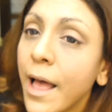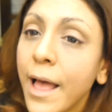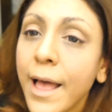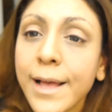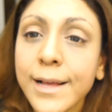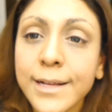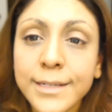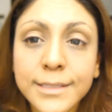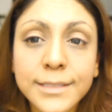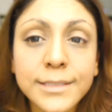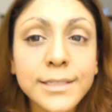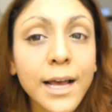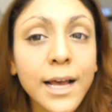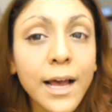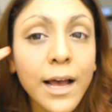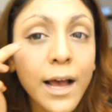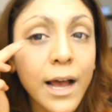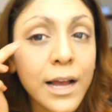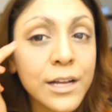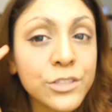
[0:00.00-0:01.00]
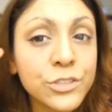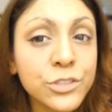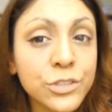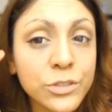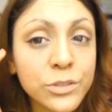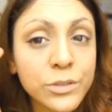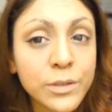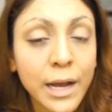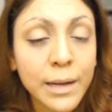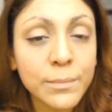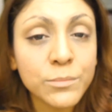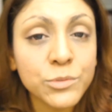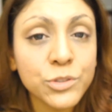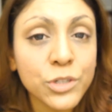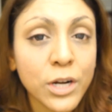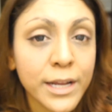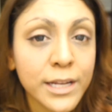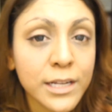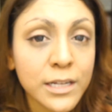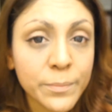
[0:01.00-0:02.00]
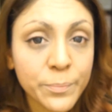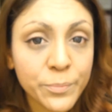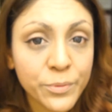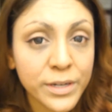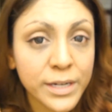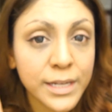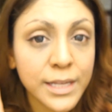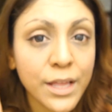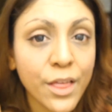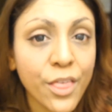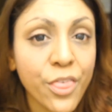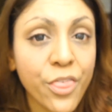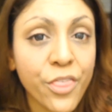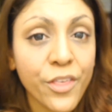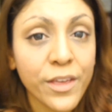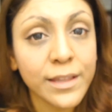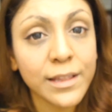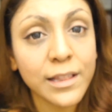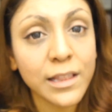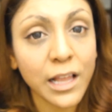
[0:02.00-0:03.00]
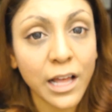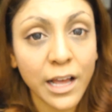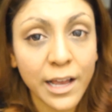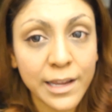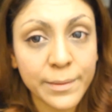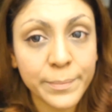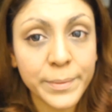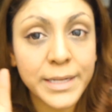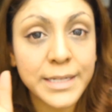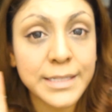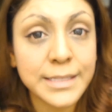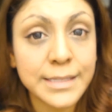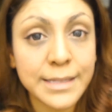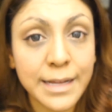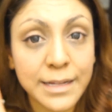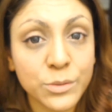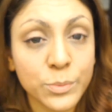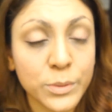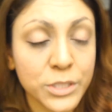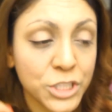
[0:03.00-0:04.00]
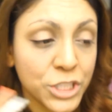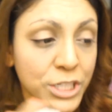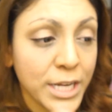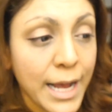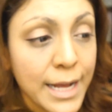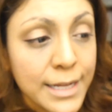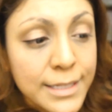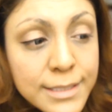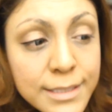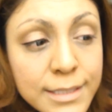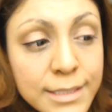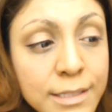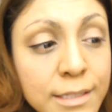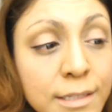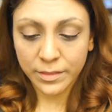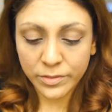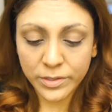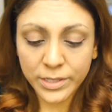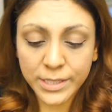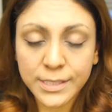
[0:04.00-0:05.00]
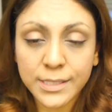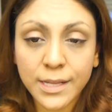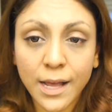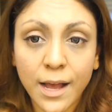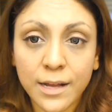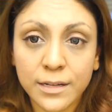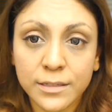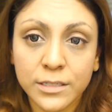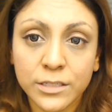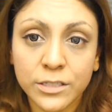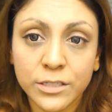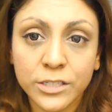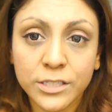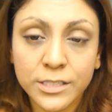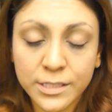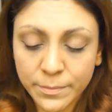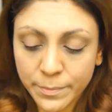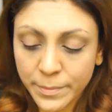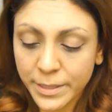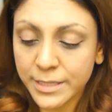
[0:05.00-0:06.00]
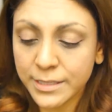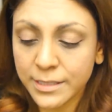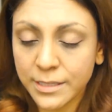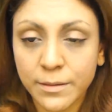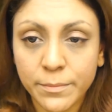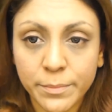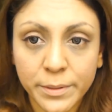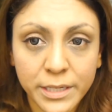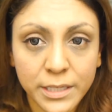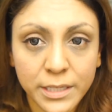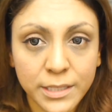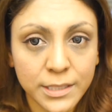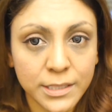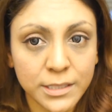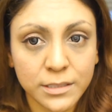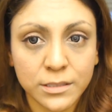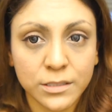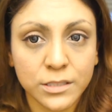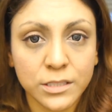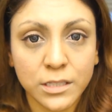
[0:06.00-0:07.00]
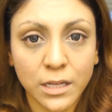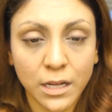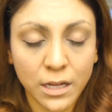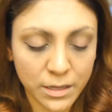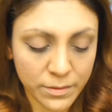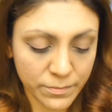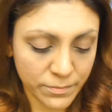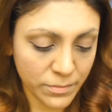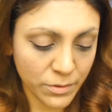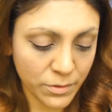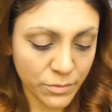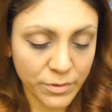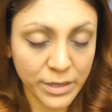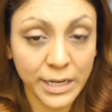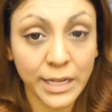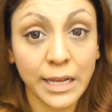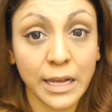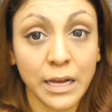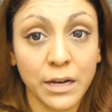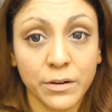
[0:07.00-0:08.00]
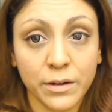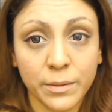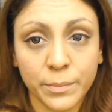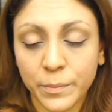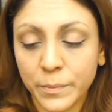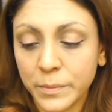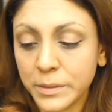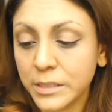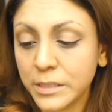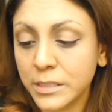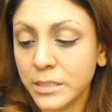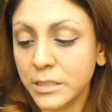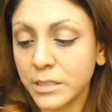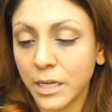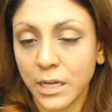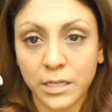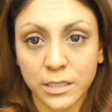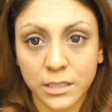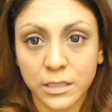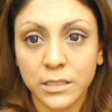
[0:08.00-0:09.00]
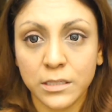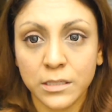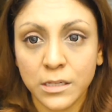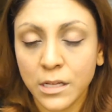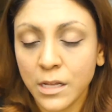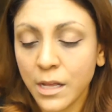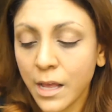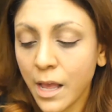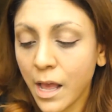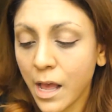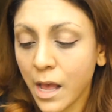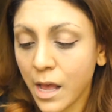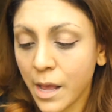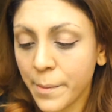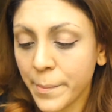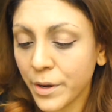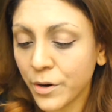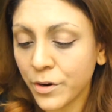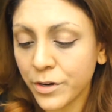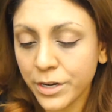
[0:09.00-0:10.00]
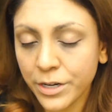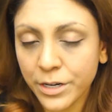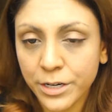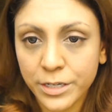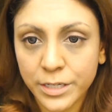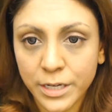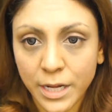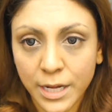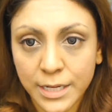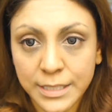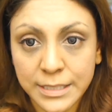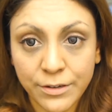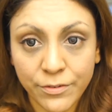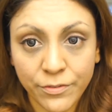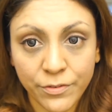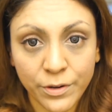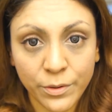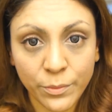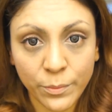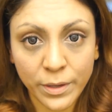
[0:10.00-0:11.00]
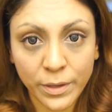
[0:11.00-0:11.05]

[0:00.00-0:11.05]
And I'm drawing a pretty thin line because that's what she has. This eyeliner is amazing, but it's running out. I'm almost done. I ordered a different